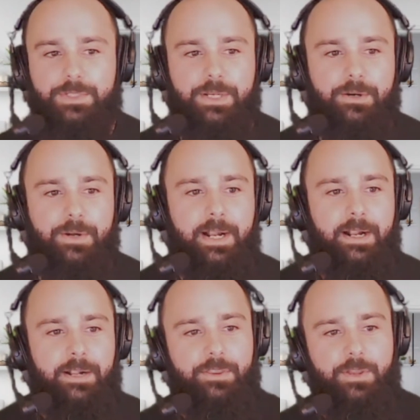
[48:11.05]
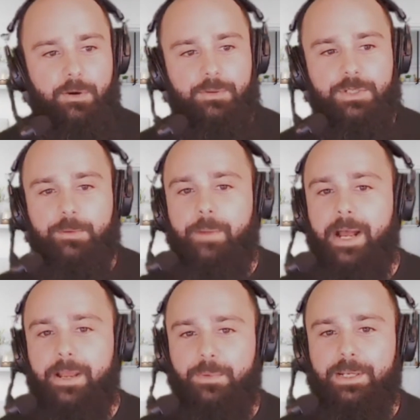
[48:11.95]
So those are
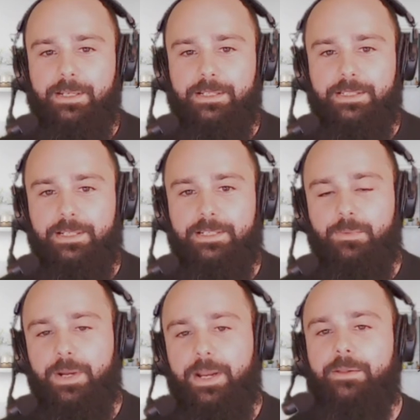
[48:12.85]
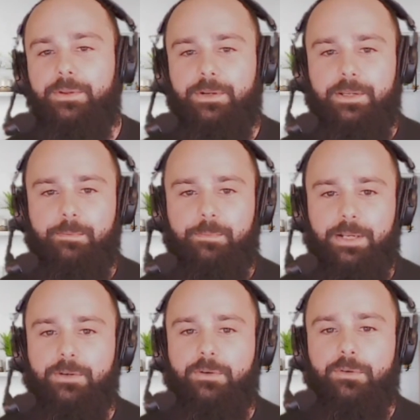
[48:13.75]
my weaknesses. And what I learned in
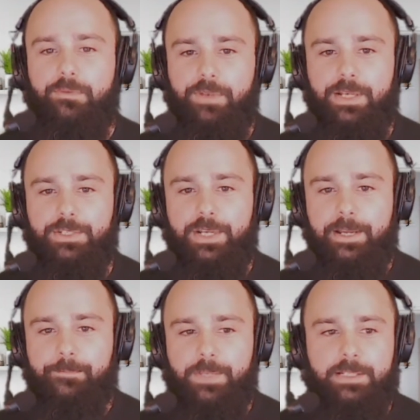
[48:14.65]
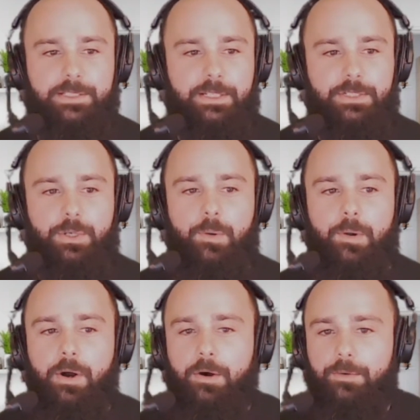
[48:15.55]
Pink Goldfish is these
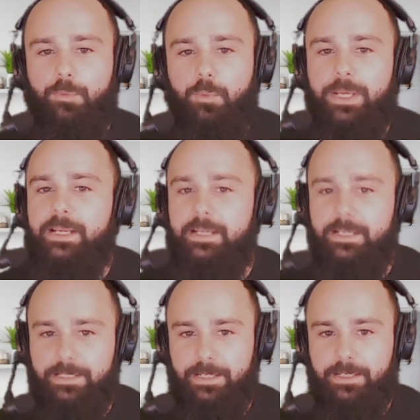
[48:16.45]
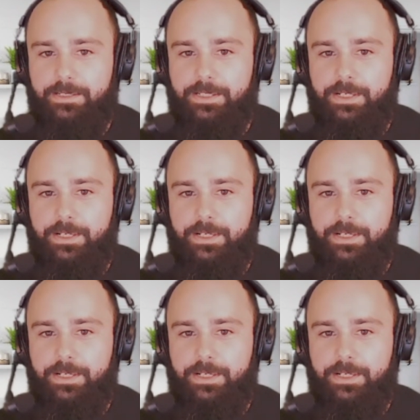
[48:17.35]
so-called weaknesses,